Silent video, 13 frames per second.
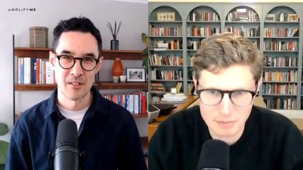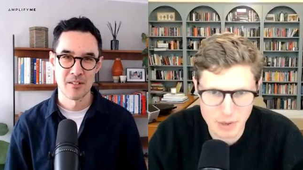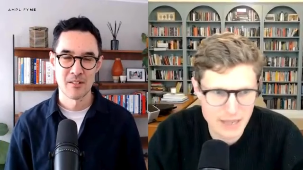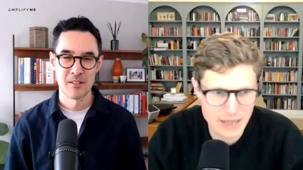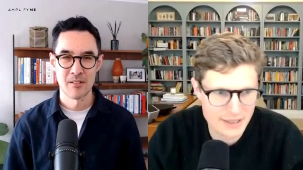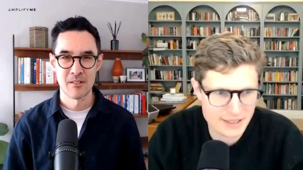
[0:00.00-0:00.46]
Speaker 1: and
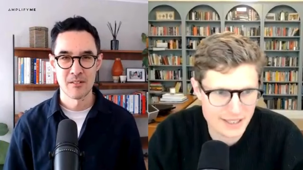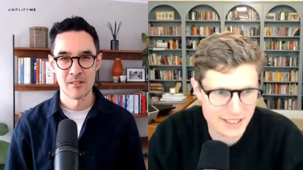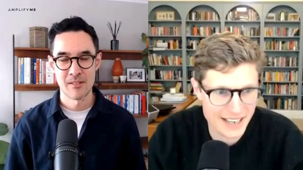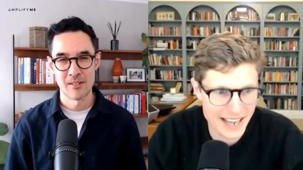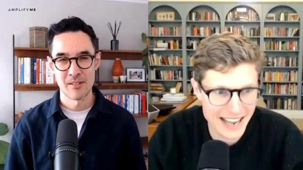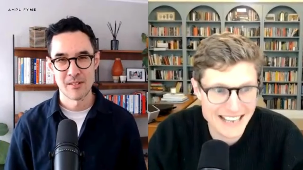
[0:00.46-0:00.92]
brand is
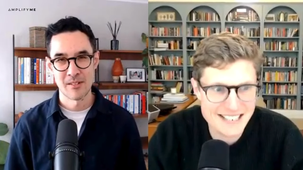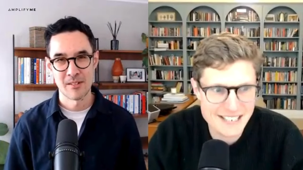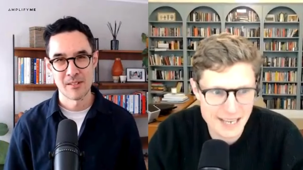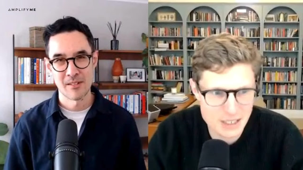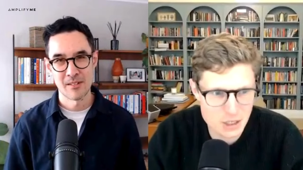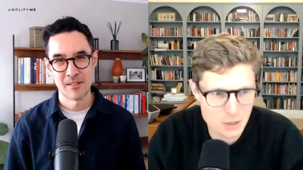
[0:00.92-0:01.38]
an
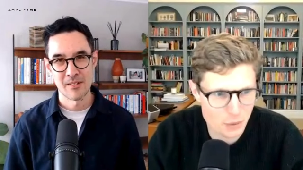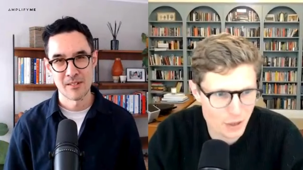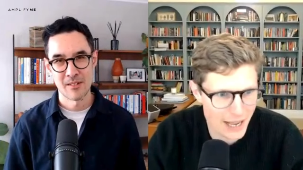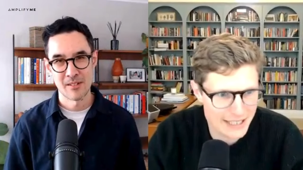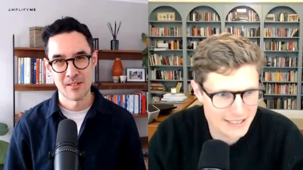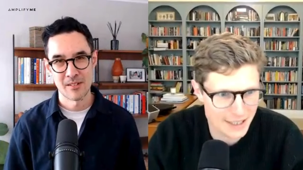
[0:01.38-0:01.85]

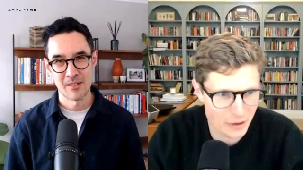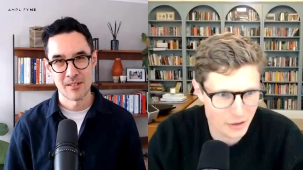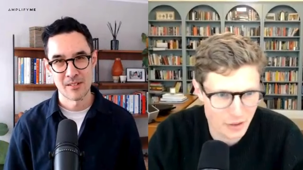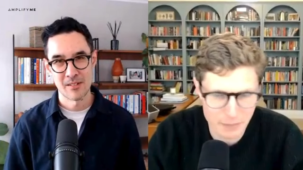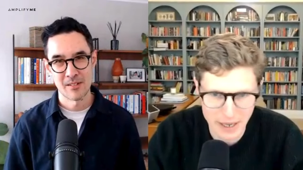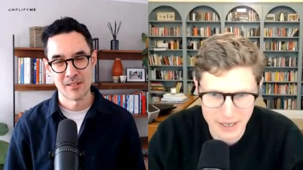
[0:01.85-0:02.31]
intangible asset
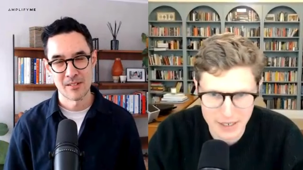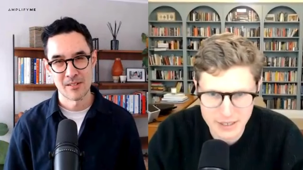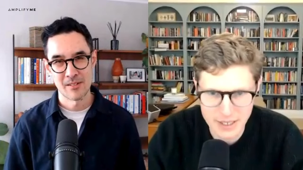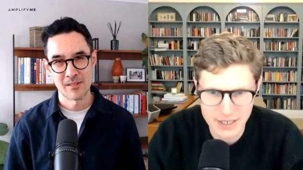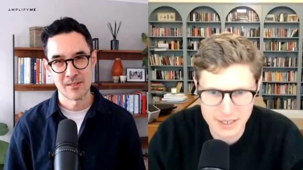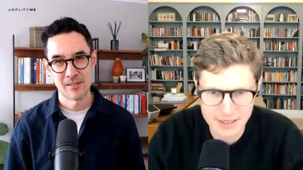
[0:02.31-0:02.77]
on the
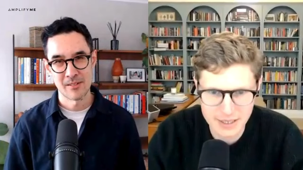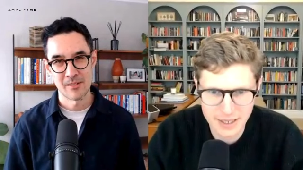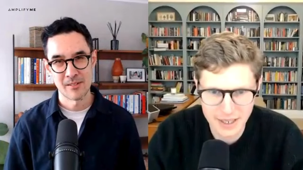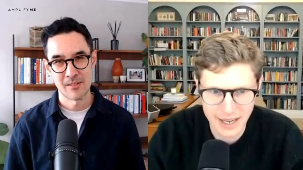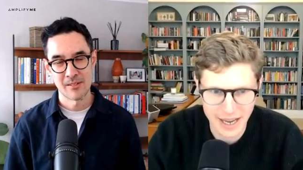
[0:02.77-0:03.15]
balance sheet.